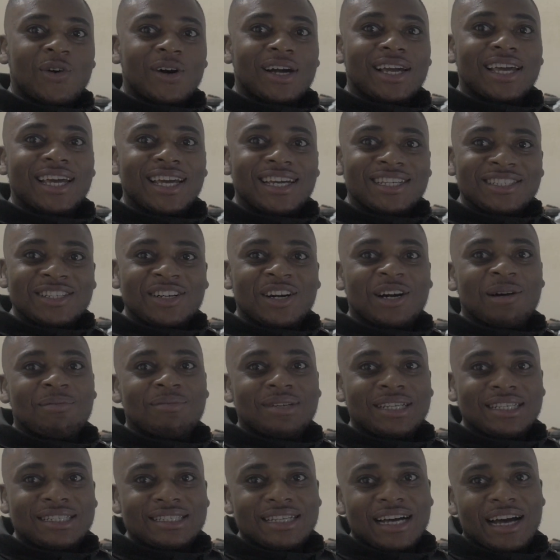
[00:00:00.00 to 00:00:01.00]
Caucasian
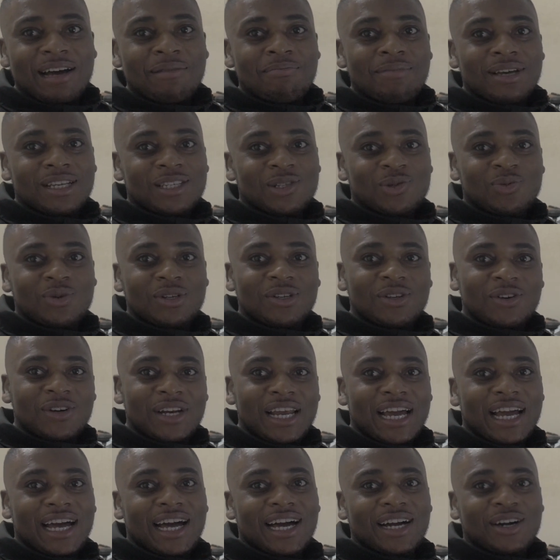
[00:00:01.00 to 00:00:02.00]
comedies that I mess with though.
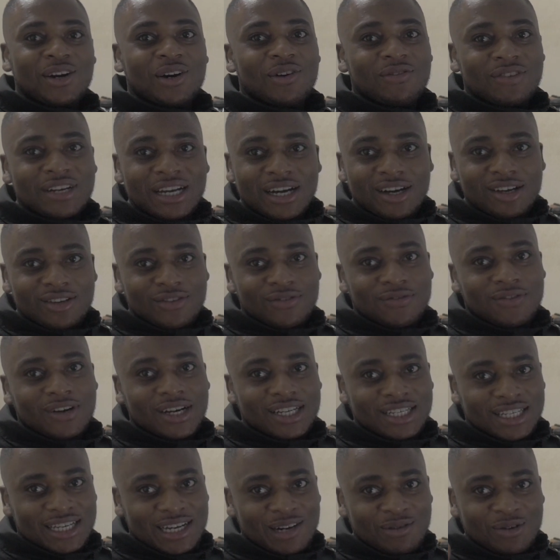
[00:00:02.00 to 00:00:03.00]
Like Hangover, that was
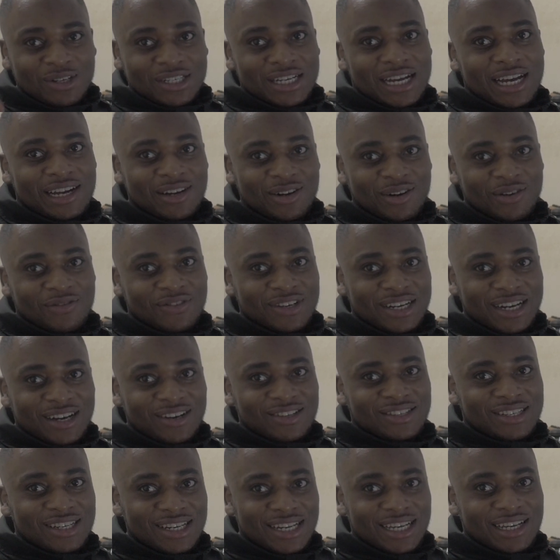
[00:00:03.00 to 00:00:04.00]
funny. I watched Hangover, that
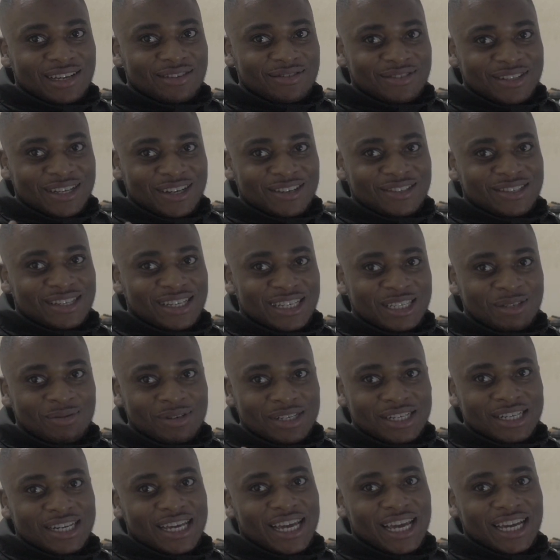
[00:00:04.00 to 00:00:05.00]
was lit. That was lit,
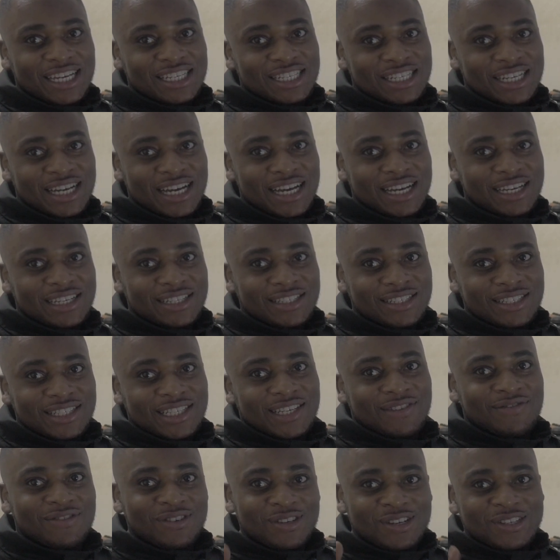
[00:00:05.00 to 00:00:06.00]
especially the Asian guy.
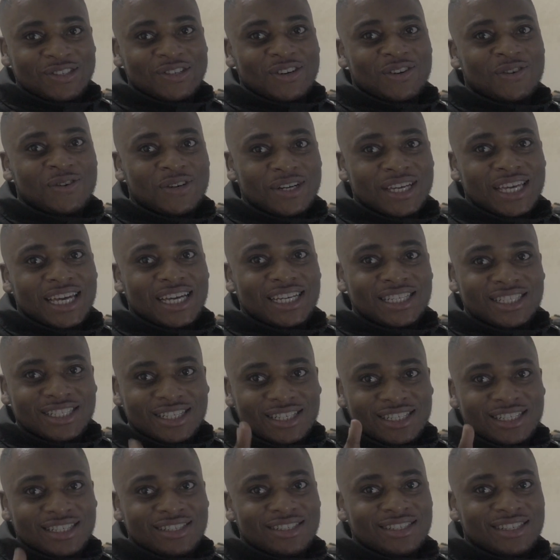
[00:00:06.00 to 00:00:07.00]
Even though he's not
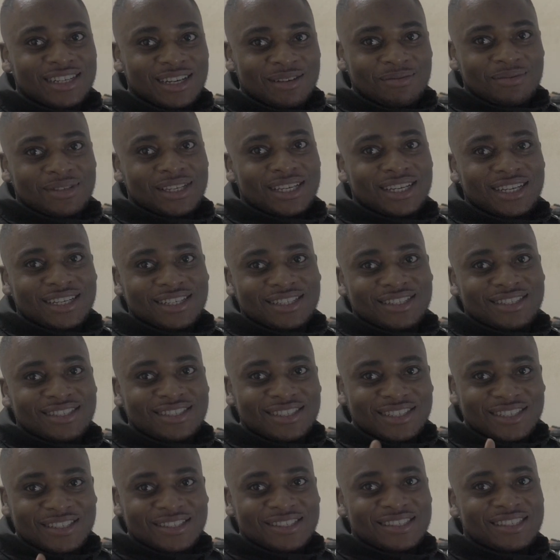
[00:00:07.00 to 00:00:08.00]
Caucasian, you know what I'm saying?
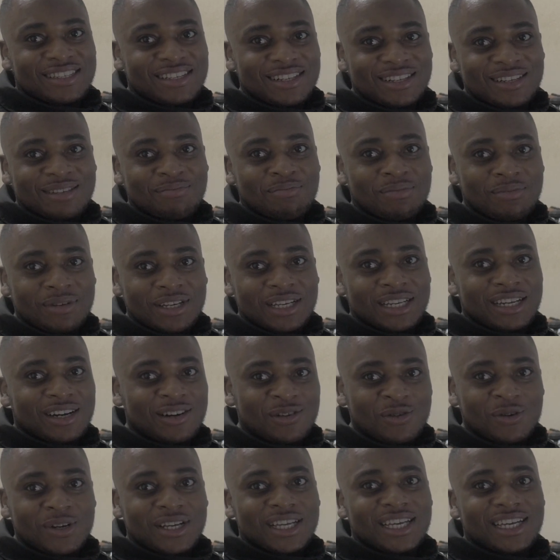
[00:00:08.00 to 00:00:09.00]
He's still in a
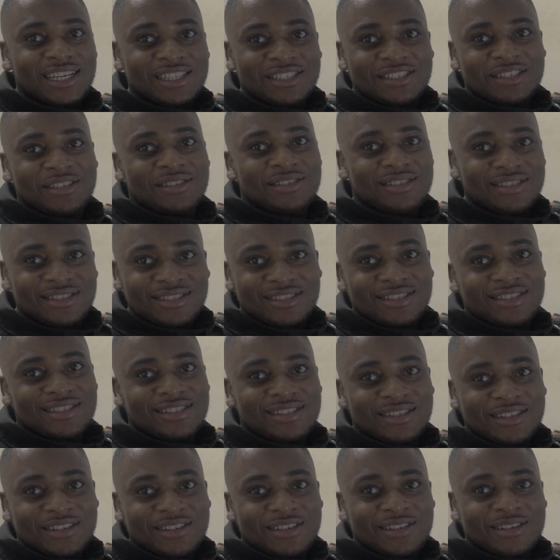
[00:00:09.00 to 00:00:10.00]
Caucasian
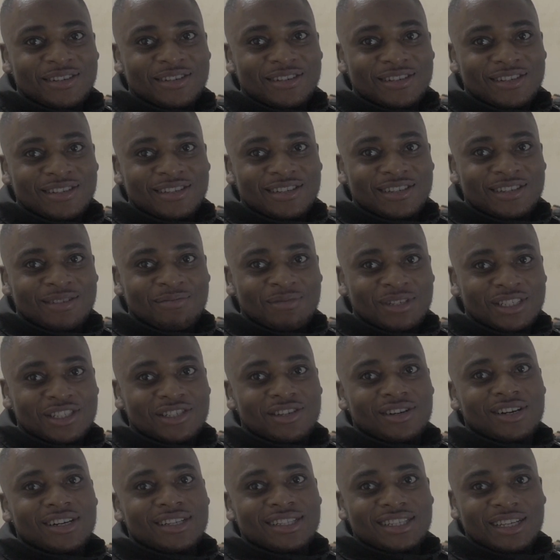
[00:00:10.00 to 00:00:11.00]

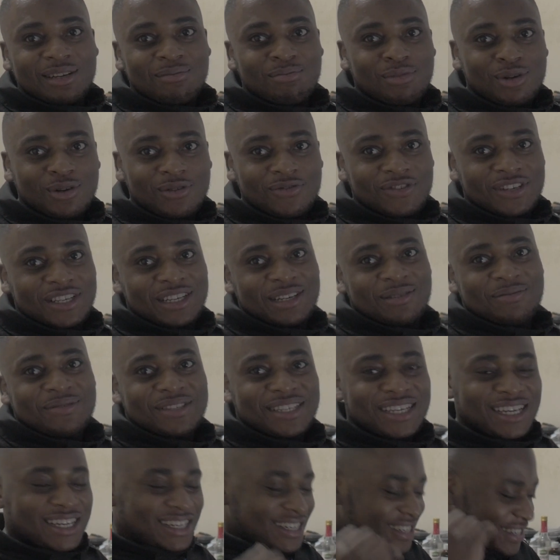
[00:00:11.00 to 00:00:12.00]
majority movie, you know what I'm
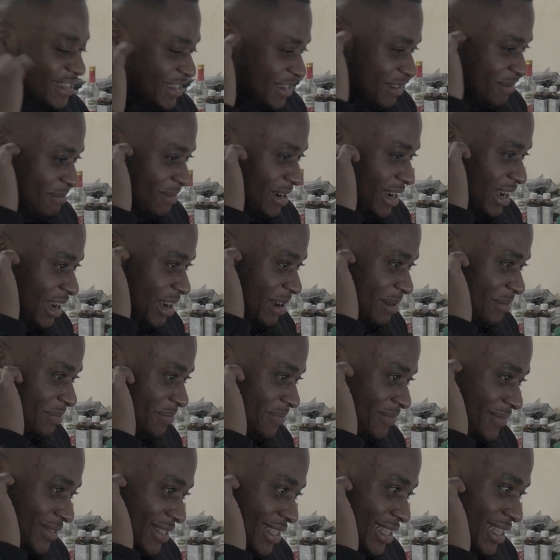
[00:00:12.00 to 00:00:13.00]
saying? But
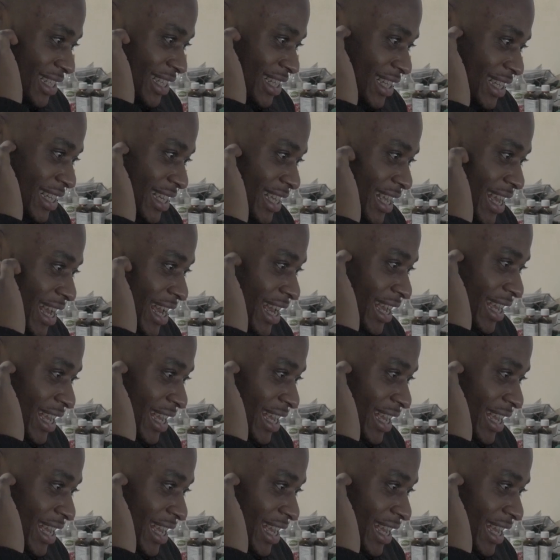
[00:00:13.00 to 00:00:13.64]
um yeah,